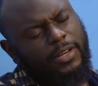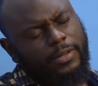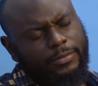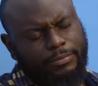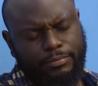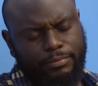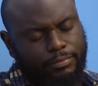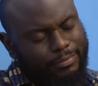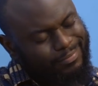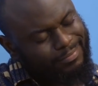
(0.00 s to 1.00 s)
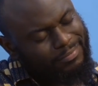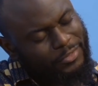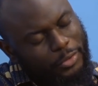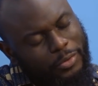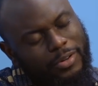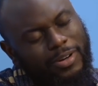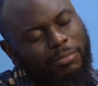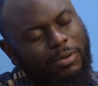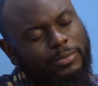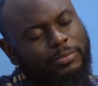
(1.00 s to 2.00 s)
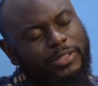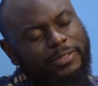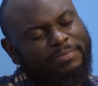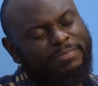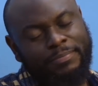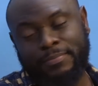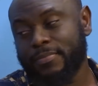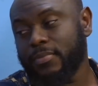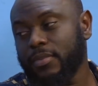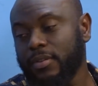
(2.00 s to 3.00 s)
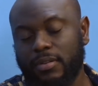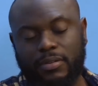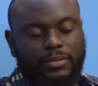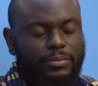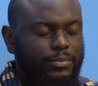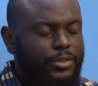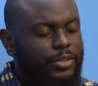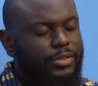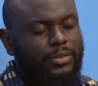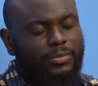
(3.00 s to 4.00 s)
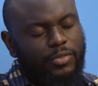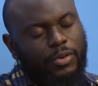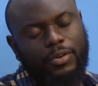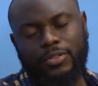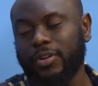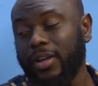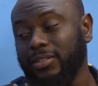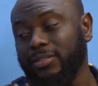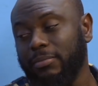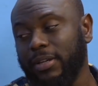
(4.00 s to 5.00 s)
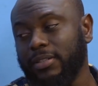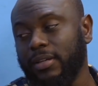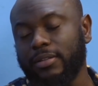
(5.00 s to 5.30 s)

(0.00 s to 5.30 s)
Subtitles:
No, don't worry about me. Just focus on getting better,